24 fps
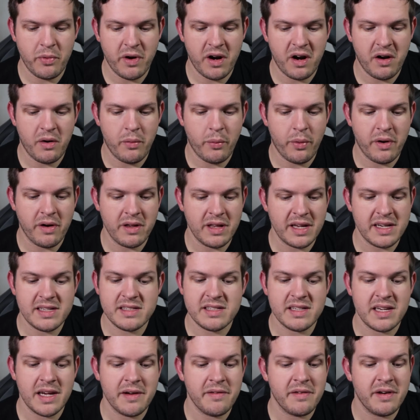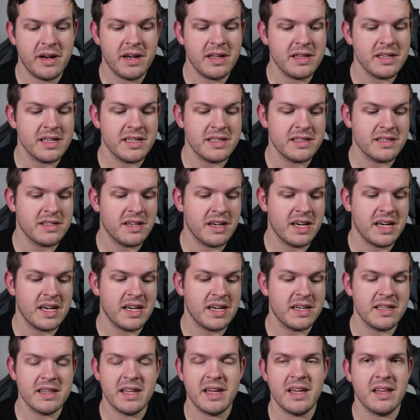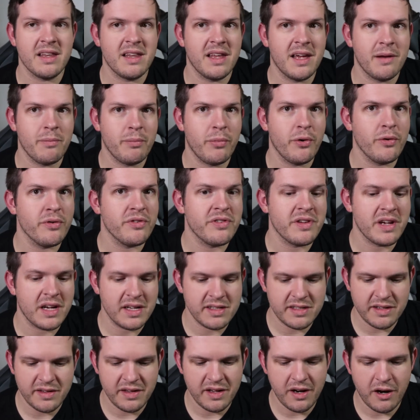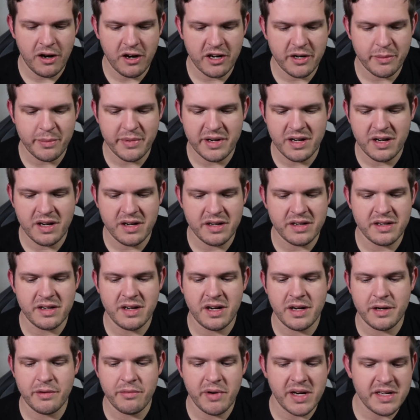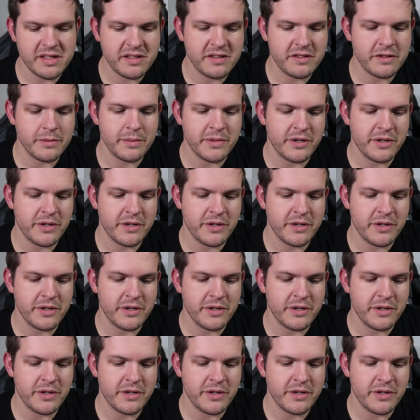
where Laci evidently is saying that both sides of the argument on racism